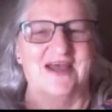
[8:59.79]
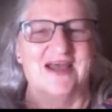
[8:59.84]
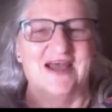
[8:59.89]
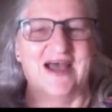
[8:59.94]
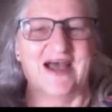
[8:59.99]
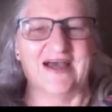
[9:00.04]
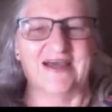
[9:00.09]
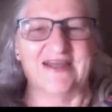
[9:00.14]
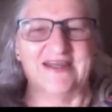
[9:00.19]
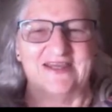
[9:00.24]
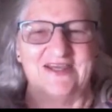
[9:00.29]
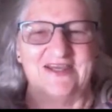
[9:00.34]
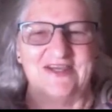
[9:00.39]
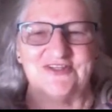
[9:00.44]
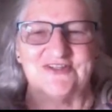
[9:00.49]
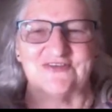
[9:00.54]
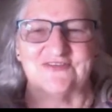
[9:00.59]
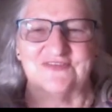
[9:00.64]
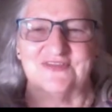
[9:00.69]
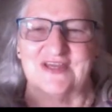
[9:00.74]
and
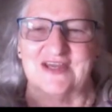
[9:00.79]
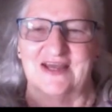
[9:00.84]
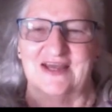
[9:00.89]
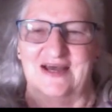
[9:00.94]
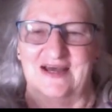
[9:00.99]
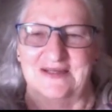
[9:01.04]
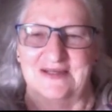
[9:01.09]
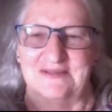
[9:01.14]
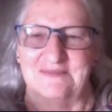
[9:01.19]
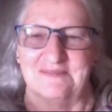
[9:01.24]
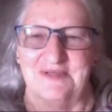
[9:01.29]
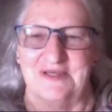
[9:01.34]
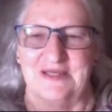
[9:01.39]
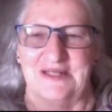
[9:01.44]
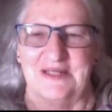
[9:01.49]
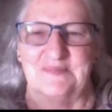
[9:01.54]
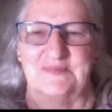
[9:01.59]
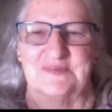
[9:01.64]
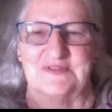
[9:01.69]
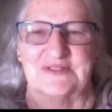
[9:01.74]
each of the art
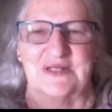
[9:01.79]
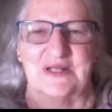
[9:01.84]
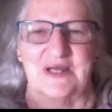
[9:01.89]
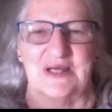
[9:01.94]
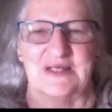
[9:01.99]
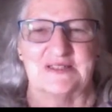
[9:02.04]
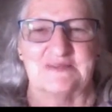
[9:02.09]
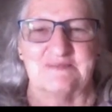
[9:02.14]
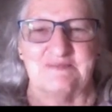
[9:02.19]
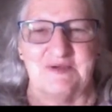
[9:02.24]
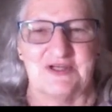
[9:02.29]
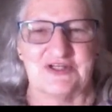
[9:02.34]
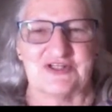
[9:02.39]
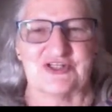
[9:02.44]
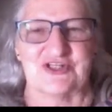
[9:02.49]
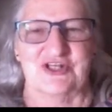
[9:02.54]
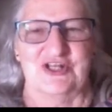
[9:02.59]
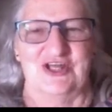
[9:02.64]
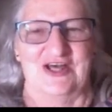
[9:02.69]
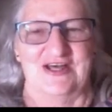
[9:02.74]
mediums that I
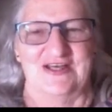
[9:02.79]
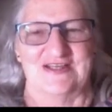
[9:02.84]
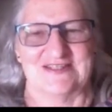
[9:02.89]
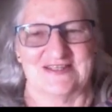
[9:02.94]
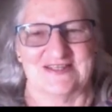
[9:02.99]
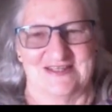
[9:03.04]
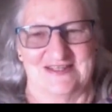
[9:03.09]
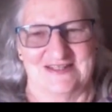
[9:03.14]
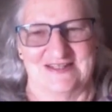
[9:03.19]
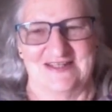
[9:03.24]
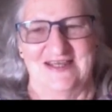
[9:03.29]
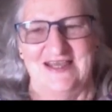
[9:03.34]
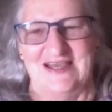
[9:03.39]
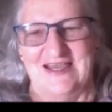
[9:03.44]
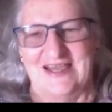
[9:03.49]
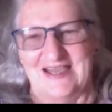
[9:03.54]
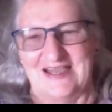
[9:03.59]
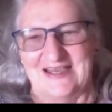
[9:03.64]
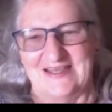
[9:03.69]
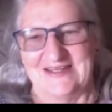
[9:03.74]
specialise in
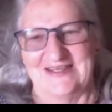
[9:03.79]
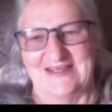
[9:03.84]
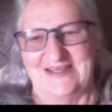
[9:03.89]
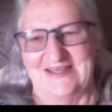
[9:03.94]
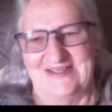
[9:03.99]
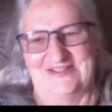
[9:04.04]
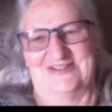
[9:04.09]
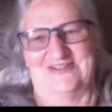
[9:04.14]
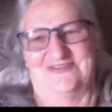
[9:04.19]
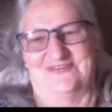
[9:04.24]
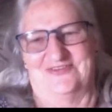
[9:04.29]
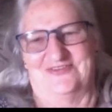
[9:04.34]
each of